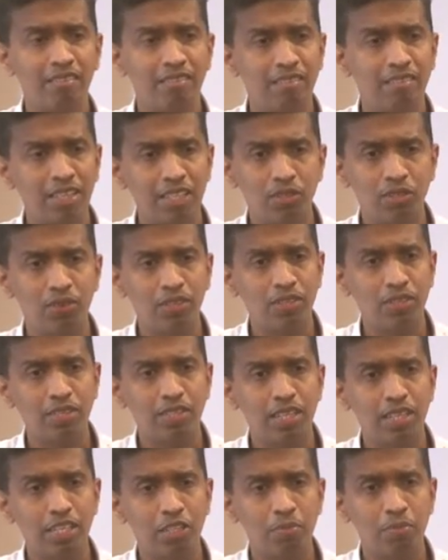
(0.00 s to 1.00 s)
Raise questions
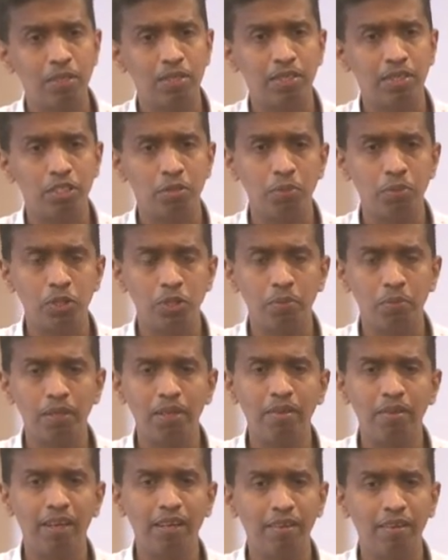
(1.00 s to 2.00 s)
as much as possible.
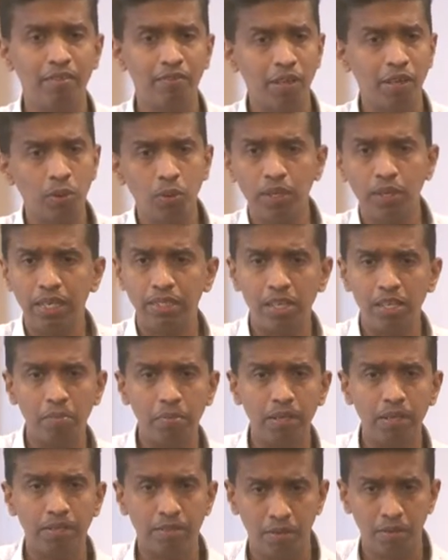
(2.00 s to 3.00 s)
A very good
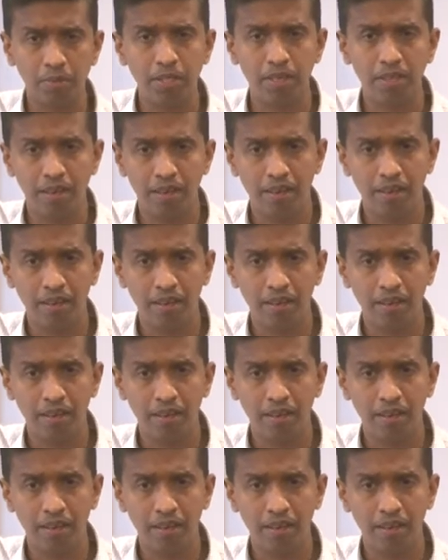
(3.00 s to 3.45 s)
example is Ramsina,